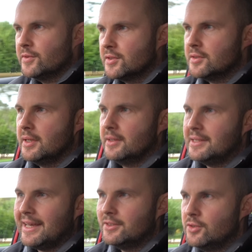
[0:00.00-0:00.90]
is in a
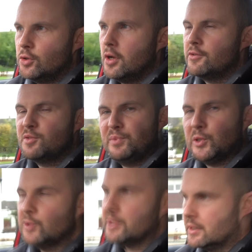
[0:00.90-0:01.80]
taxi driver's
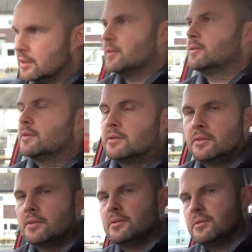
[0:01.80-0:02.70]
pudding,
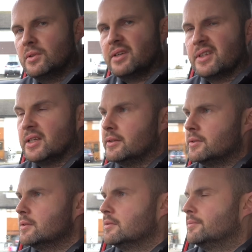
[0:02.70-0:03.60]
whatever that
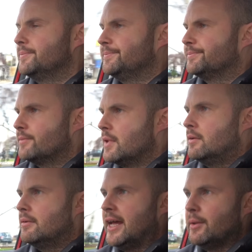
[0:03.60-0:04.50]
is.
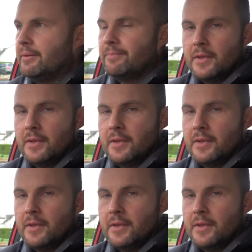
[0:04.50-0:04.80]
Anyway,